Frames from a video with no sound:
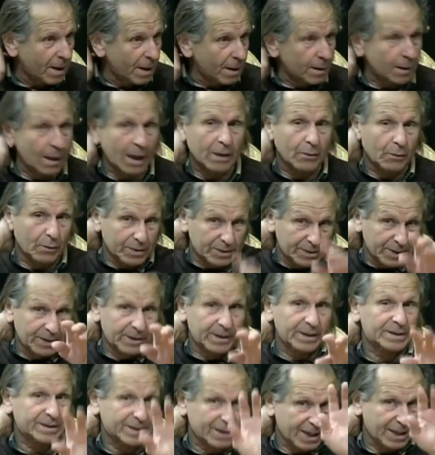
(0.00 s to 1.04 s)
that was in
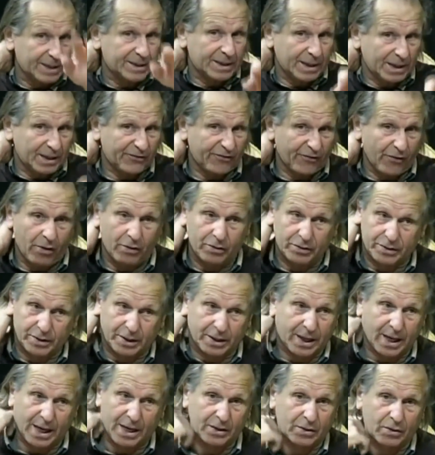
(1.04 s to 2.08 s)
the 60s, folks. You
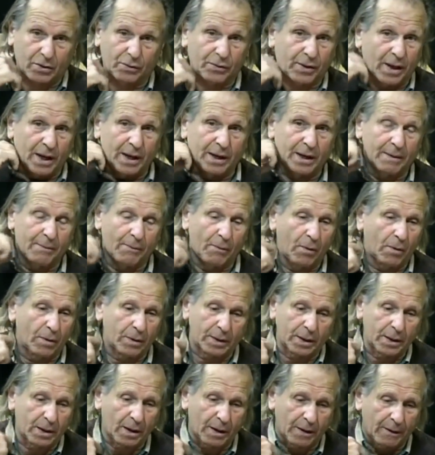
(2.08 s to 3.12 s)
can't do that anymore,
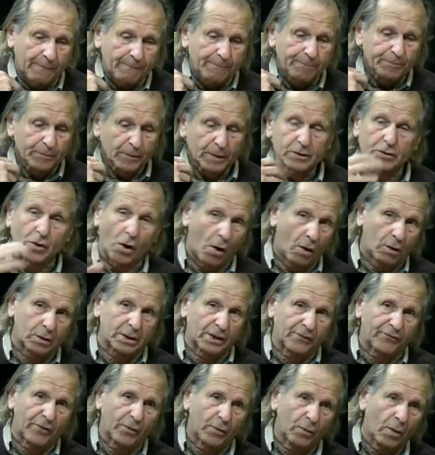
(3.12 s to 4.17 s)
you know? It's a whole
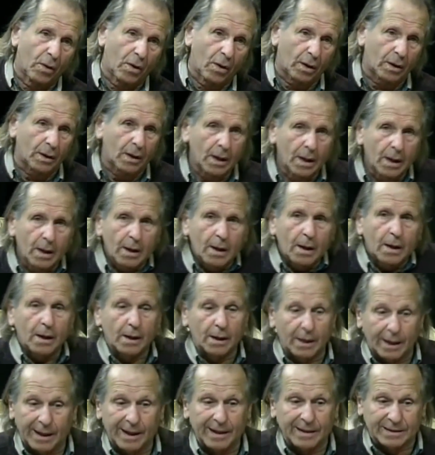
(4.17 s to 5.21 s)
different world. and
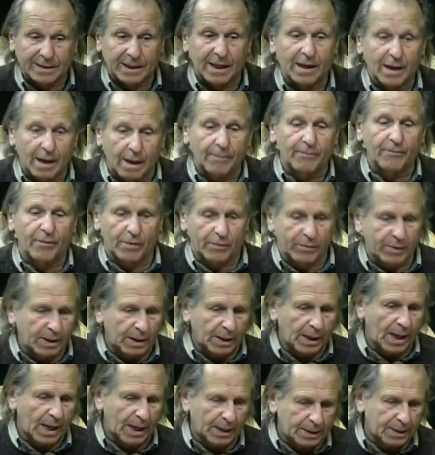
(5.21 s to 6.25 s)
like I say, I'm very
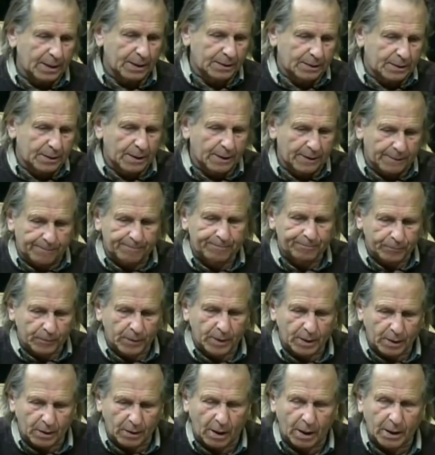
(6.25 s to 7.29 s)
glad that um,
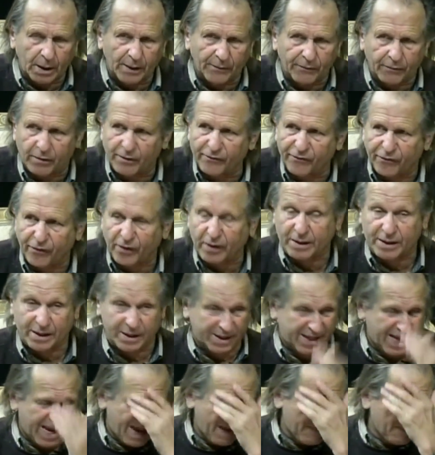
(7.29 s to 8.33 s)
you know I never
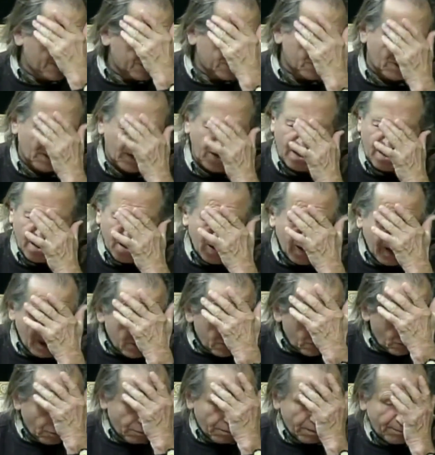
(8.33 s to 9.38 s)
inflicted damage on a
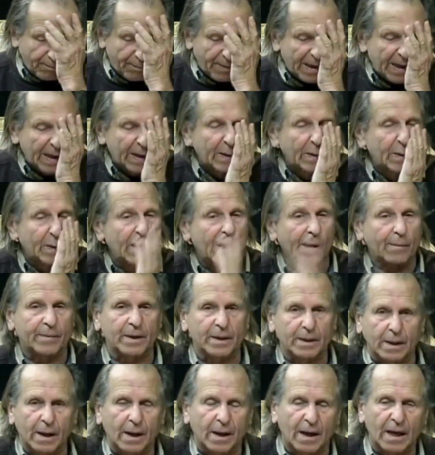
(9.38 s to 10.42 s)
human being. I
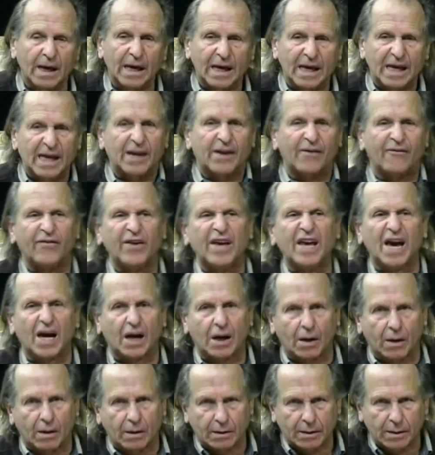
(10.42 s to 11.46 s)
mean, uh, in a
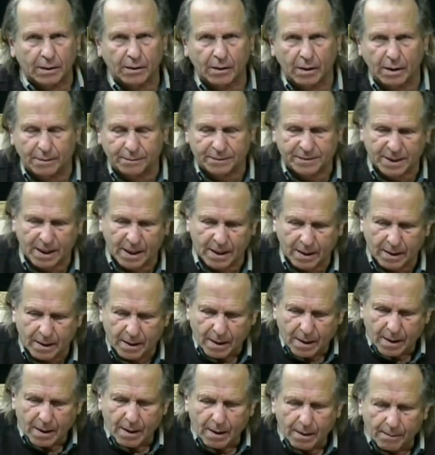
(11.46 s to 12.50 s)
vehicle. You know what I'm saying?
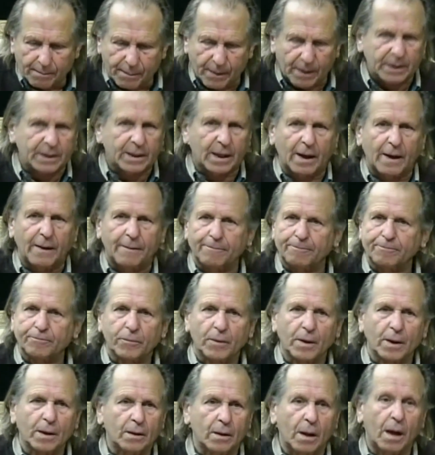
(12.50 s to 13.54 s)
But
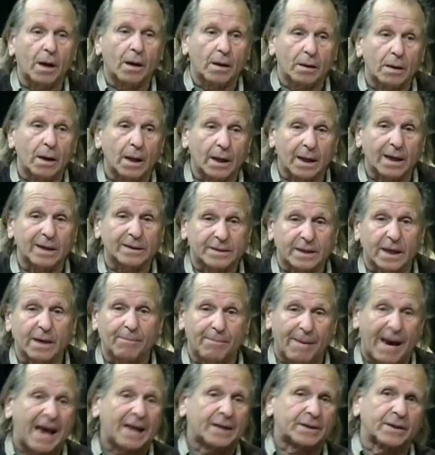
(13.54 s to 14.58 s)
um, no, like I say,
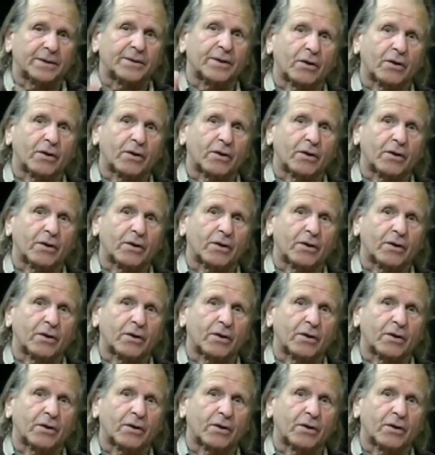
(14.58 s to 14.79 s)
back to the